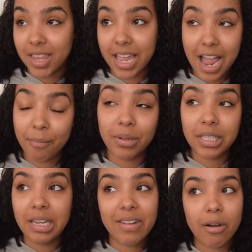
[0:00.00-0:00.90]
Like I
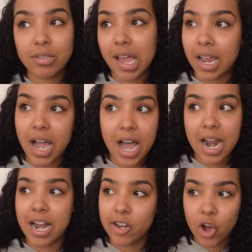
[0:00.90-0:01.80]
believed I was like,
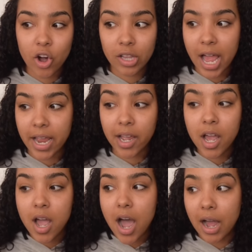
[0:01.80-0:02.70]
God, I know like
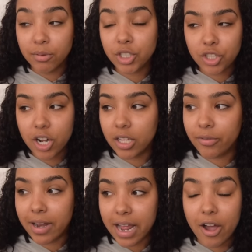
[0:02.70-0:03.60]
I'm struggling
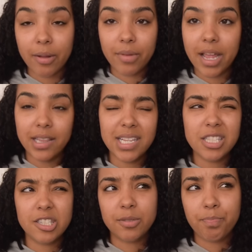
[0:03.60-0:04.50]
right now and, and
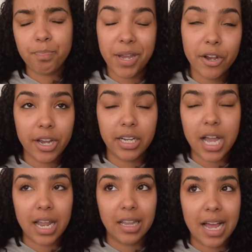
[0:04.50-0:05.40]
this period
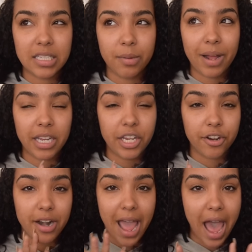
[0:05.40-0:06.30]
kind of lasted about a
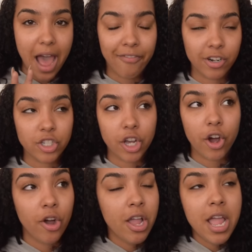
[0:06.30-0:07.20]
year and a half or
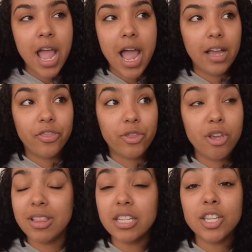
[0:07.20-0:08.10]
so.
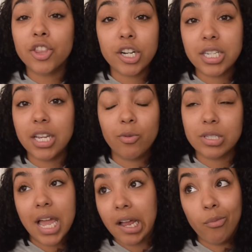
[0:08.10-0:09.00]
2013
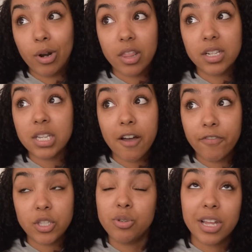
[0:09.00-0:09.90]
was like one of the
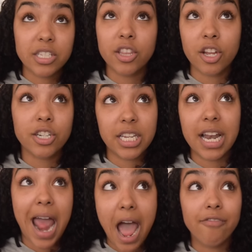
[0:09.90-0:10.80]
toughest 2013
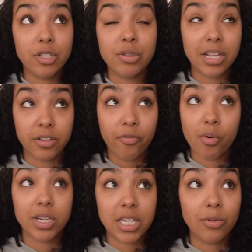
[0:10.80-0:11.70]
and a half of
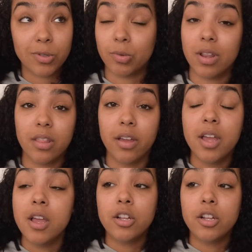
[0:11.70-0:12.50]
2014 was one of the